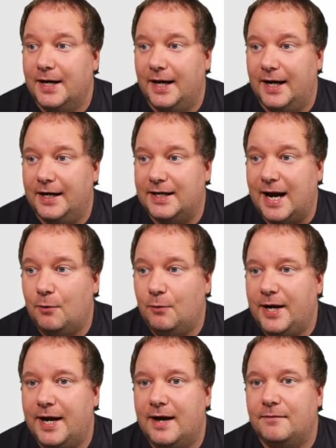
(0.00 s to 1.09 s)
And now we
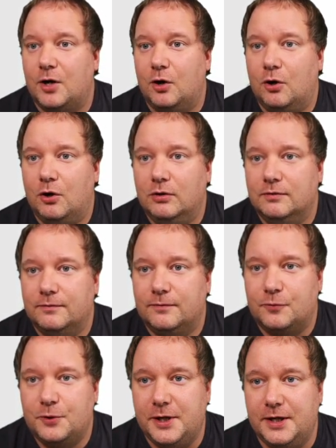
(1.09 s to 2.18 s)
have all
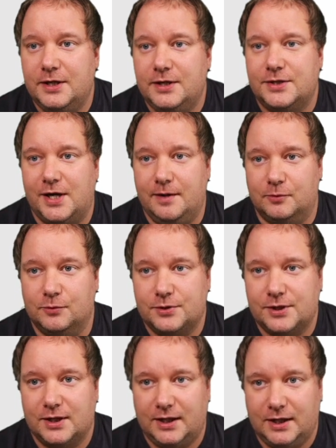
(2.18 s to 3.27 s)
three
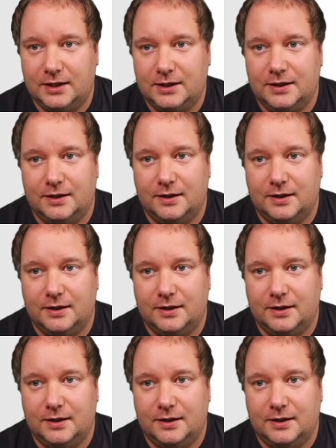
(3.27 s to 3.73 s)
tables in